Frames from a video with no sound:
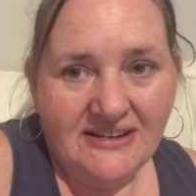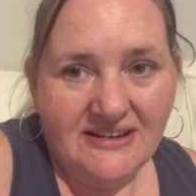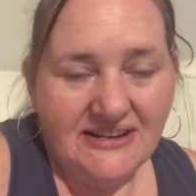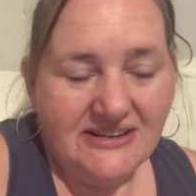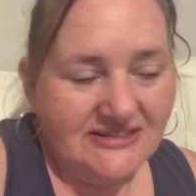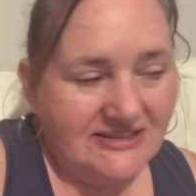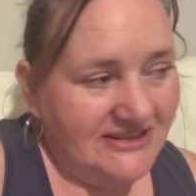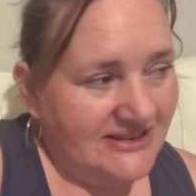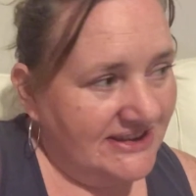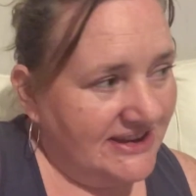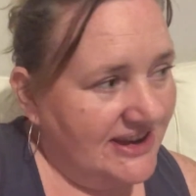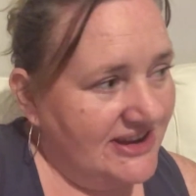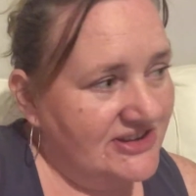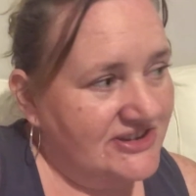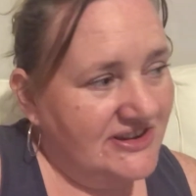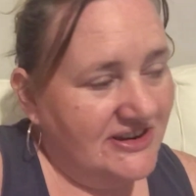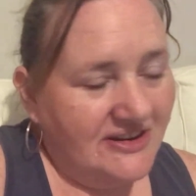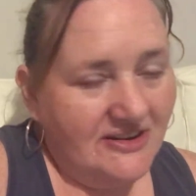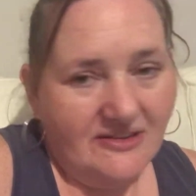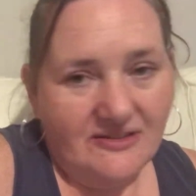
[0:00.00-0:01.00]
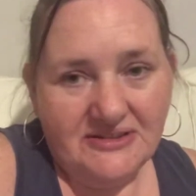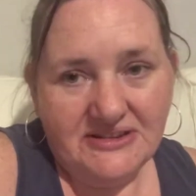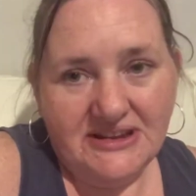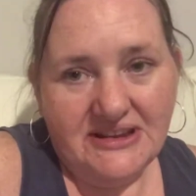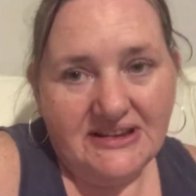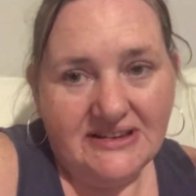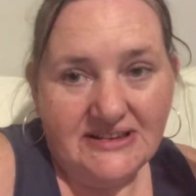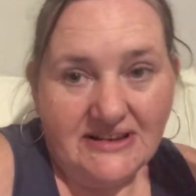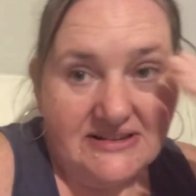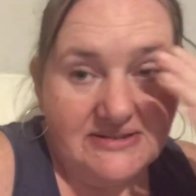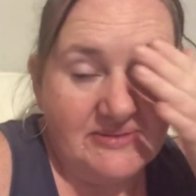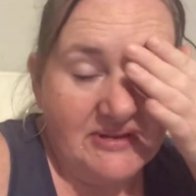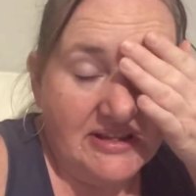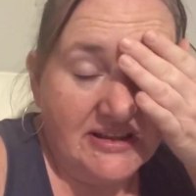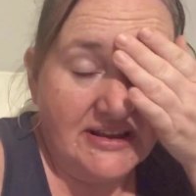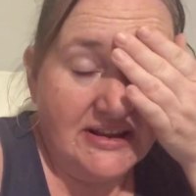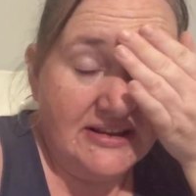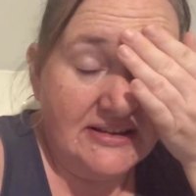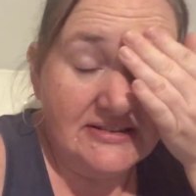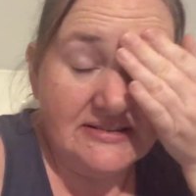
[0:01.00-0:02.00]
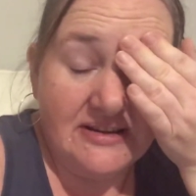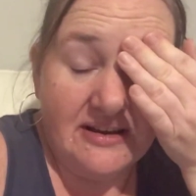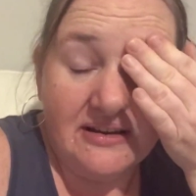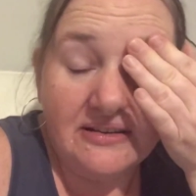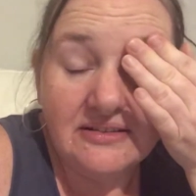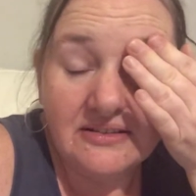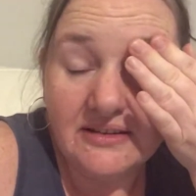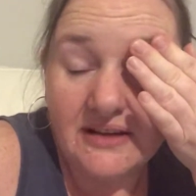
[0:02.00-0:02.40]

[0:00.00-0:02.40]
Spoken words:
It's in the kitchen, and obviously because that's where the kittens are.